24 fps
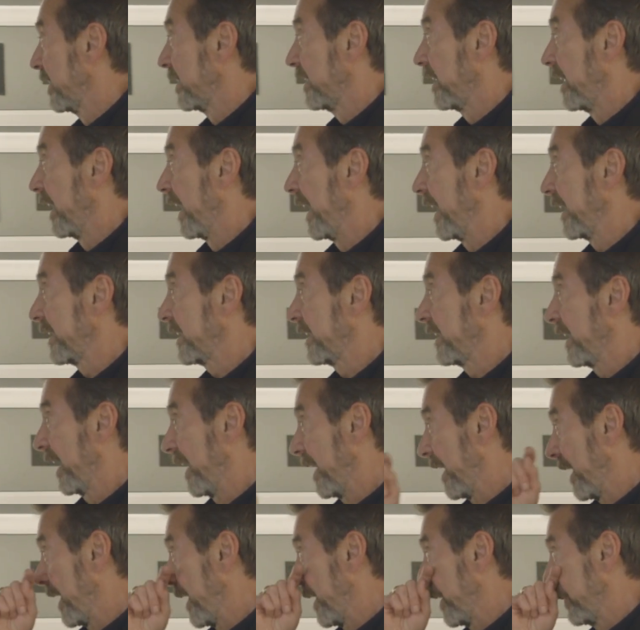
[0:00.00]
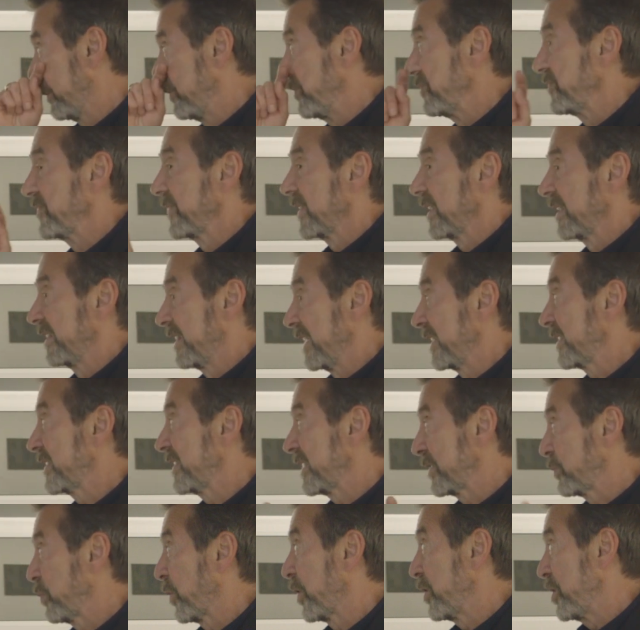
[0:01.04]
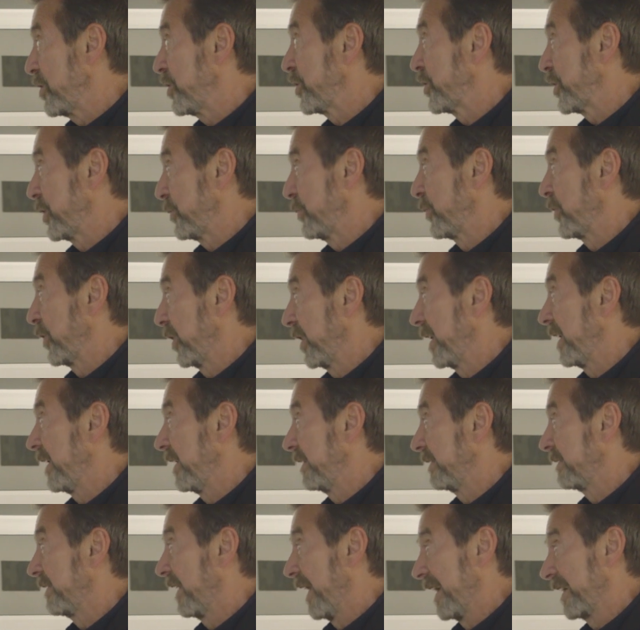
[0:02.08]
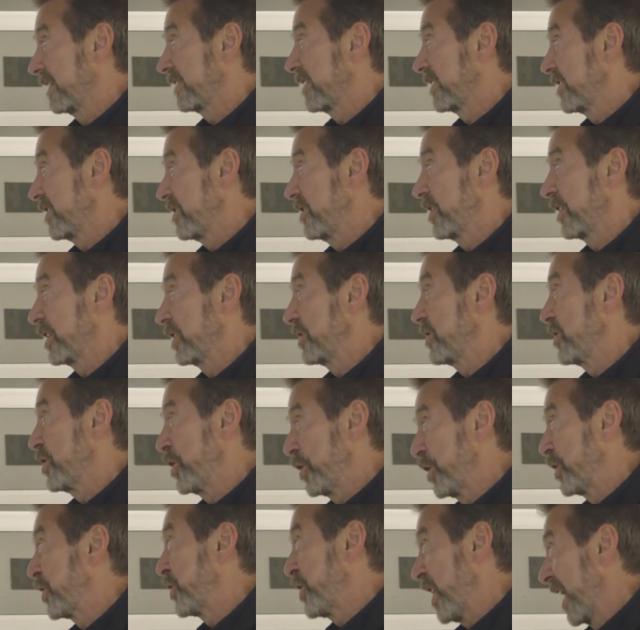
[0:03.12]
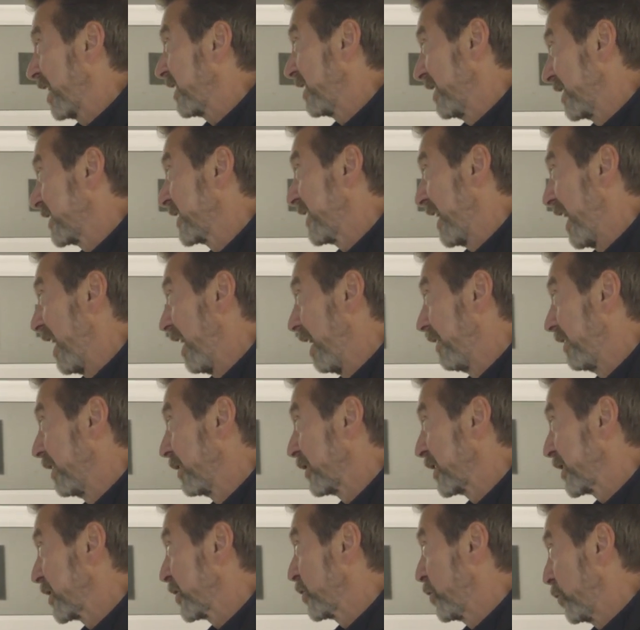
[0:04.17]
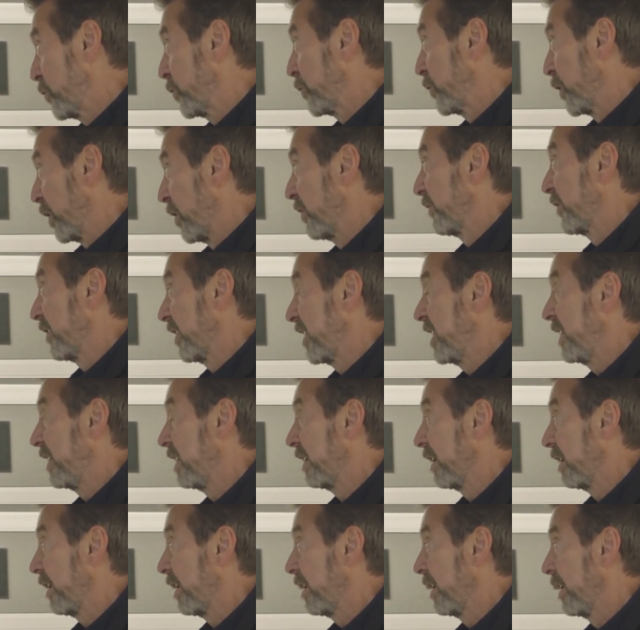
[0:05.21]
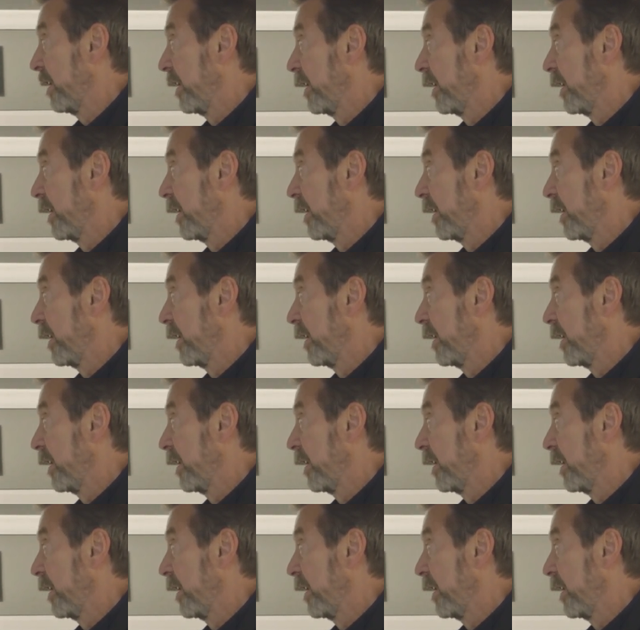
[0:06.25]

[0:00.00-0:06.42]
Like, uh, this is where you should really, like, you, could, you should check this out. It looks cool over here.